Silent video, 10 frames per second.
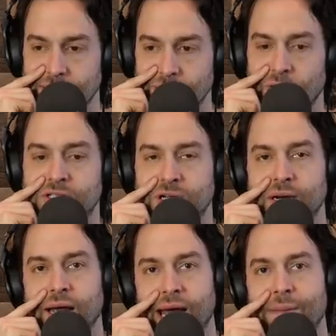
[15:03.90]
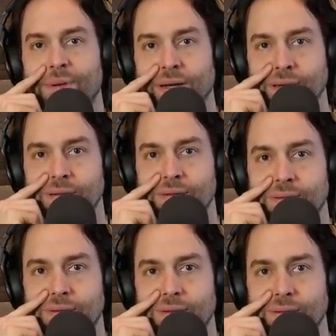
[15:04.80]
what's going to happen?
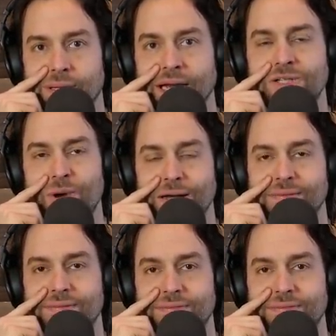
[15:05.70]
Guess what?